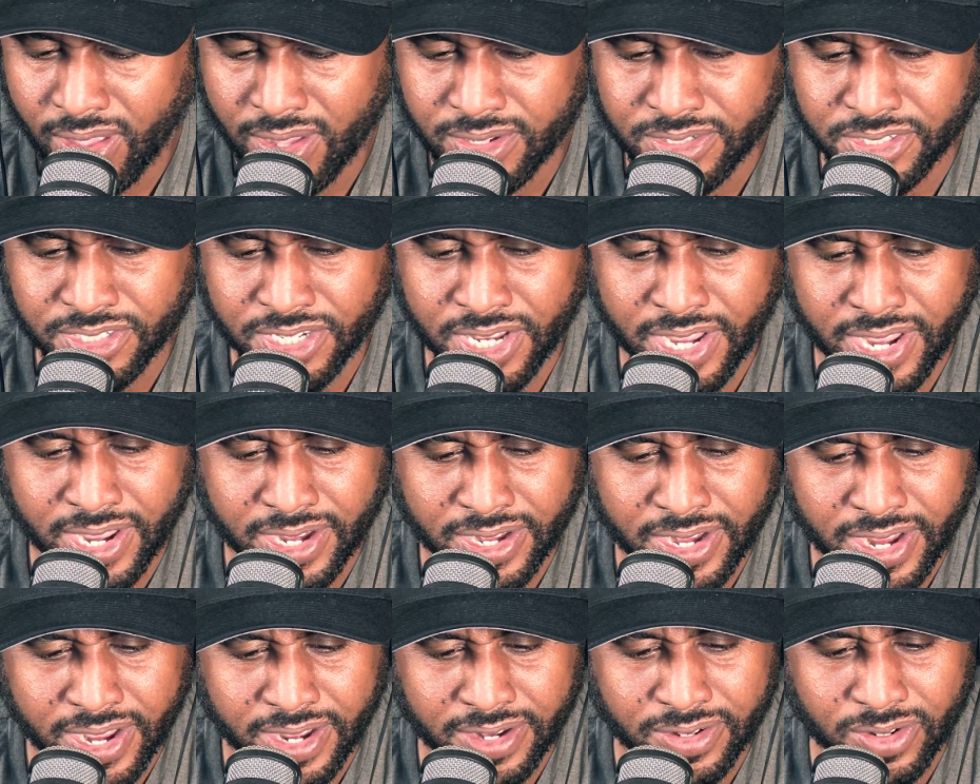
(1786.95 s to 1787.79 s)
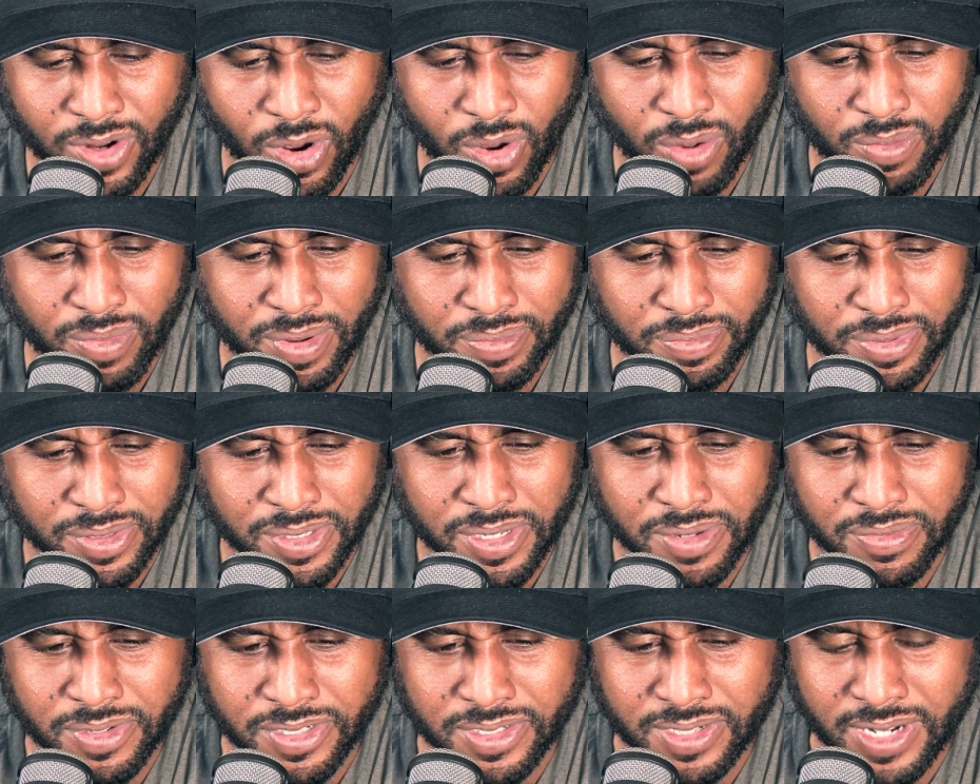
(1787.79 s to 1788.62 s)
CNN, I
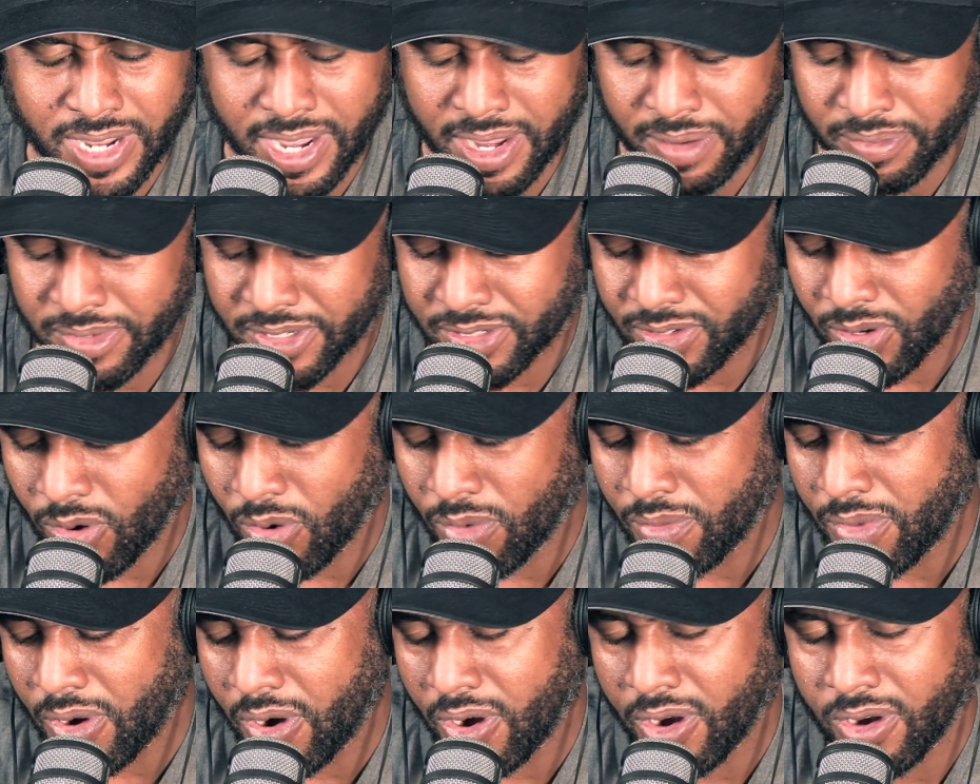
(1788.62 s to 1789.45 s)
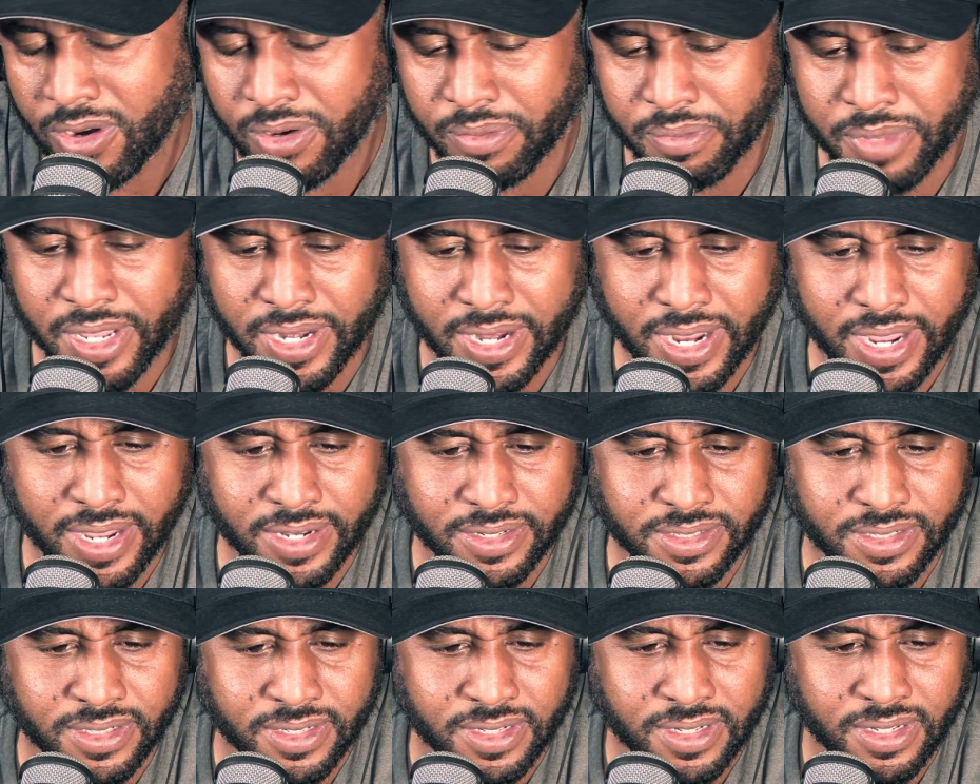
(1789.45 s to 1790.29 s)
believe his name is Omar
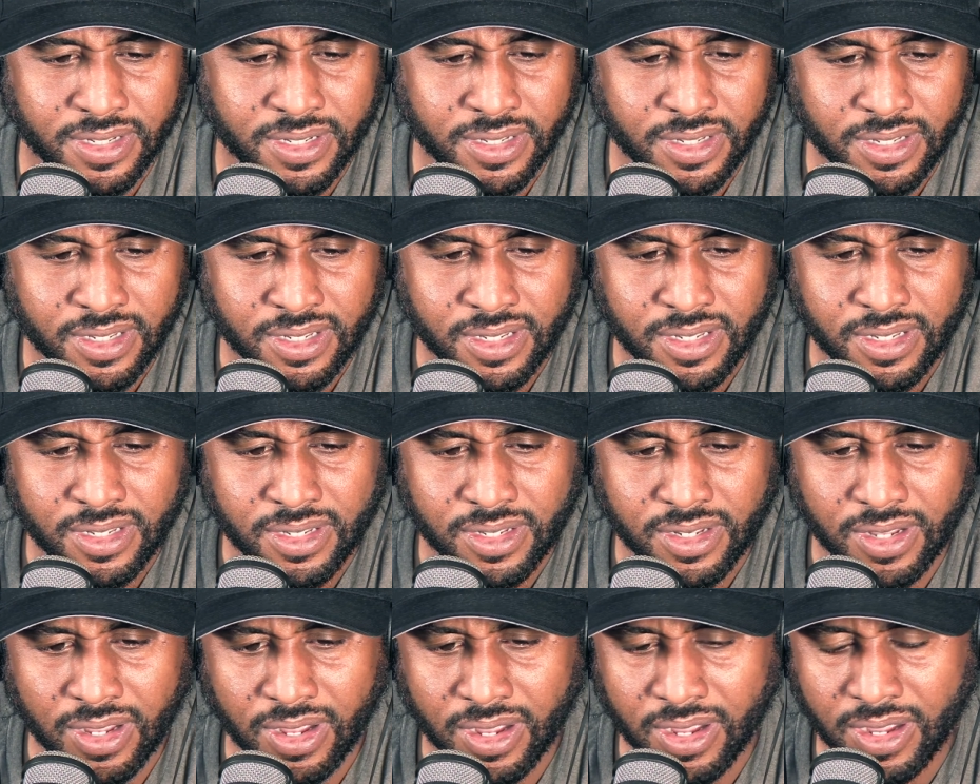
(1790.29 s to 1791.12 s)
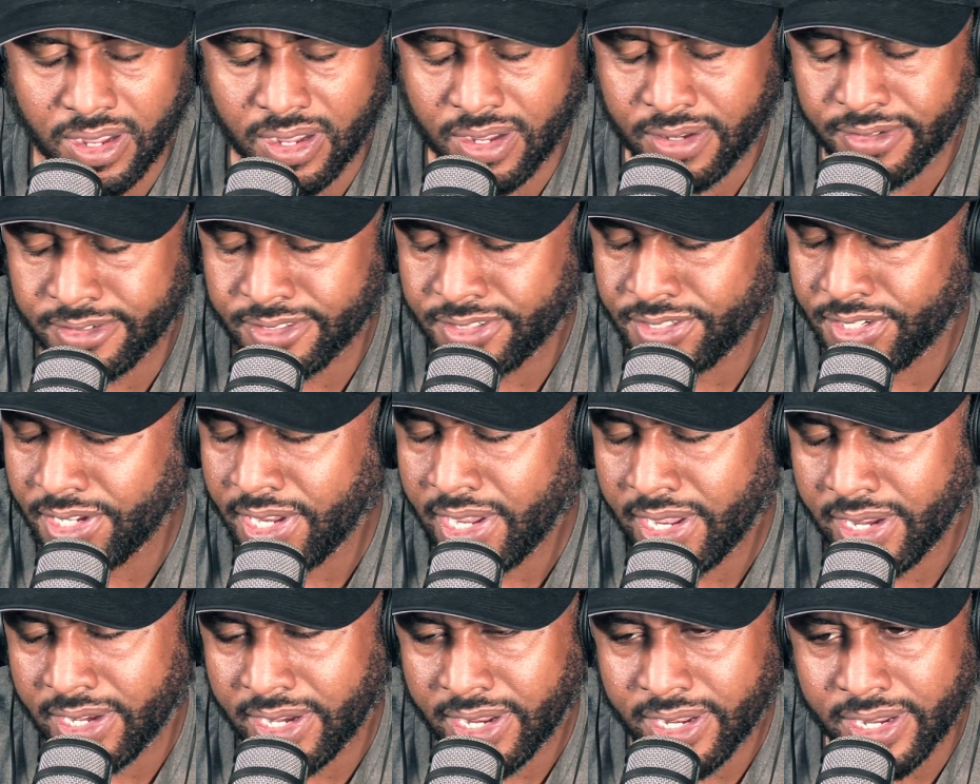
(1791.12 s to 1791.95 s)
Jimenez.
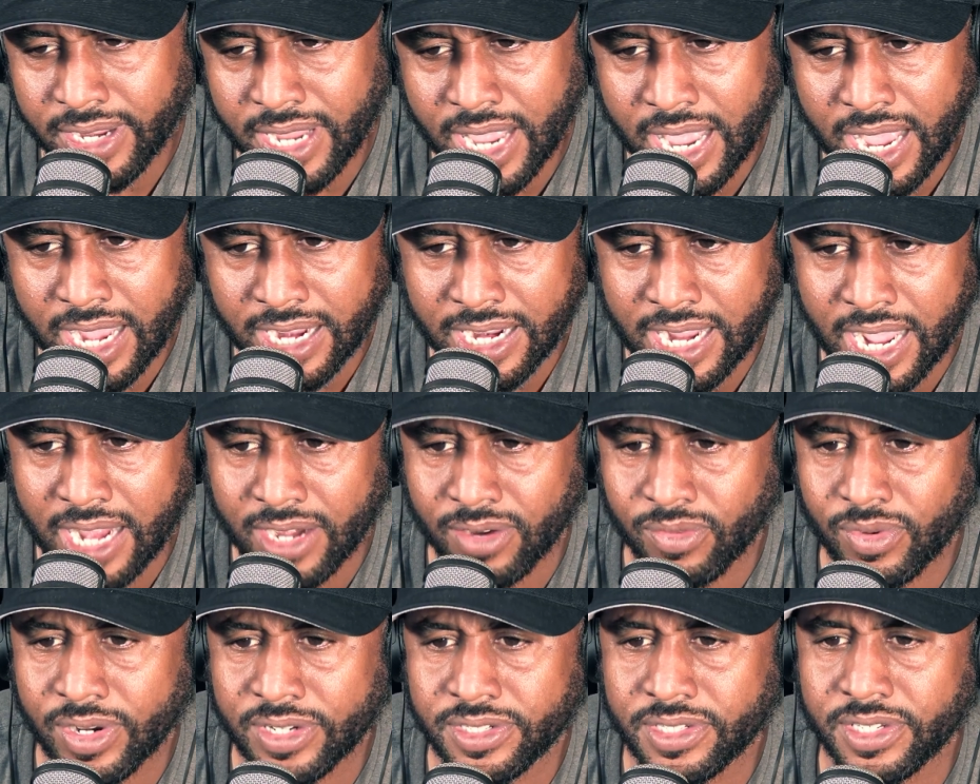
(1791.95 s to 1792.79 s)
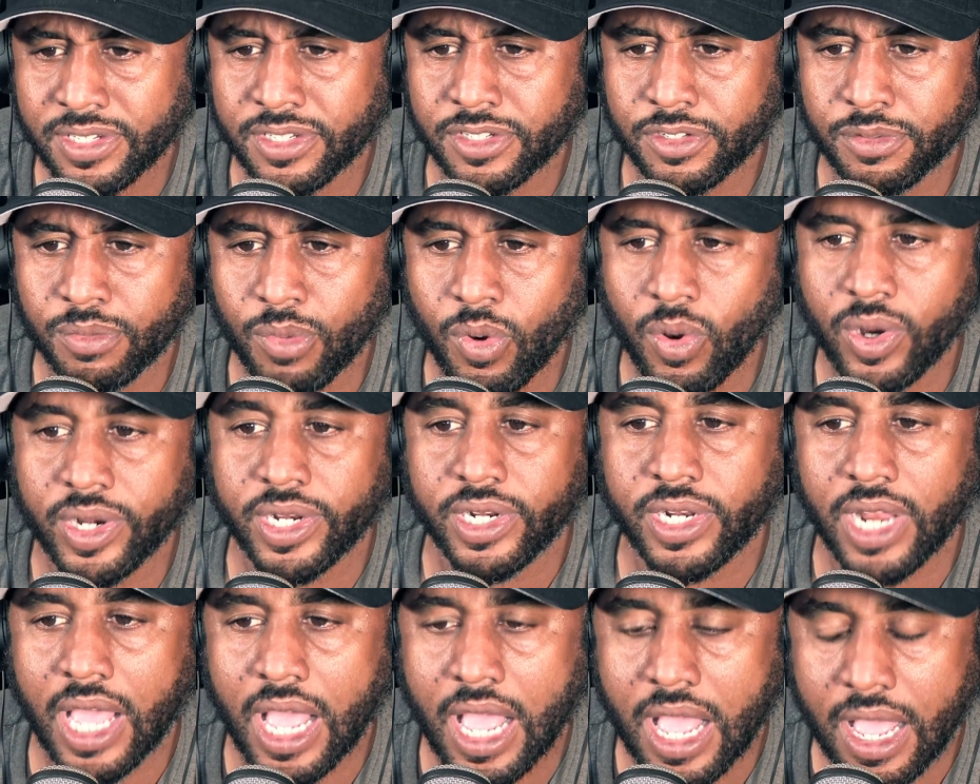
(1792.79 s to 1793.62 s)
CNN guy got arrested this
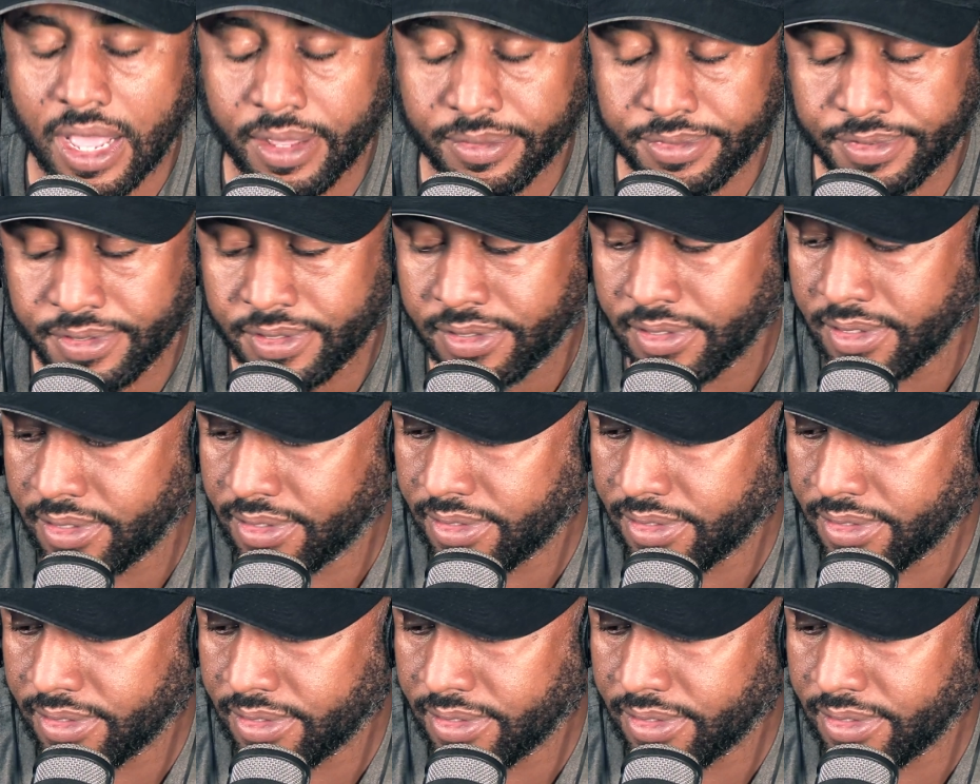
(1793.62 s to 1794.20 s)
morning live